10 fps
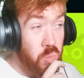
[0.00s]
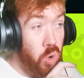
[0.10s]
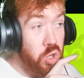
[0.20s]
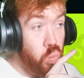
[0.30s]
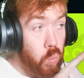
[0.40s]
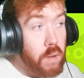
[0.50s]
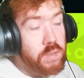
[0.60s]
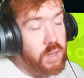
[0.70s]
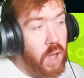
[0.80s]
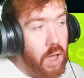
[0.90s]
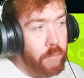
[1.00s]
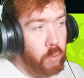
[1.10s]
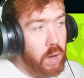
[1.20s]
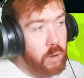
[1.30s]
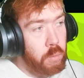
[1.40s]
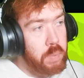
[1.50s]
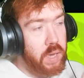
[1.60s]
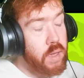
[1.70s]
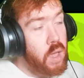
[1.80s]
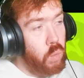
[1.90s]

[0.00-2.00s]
what you wanted her for a little bit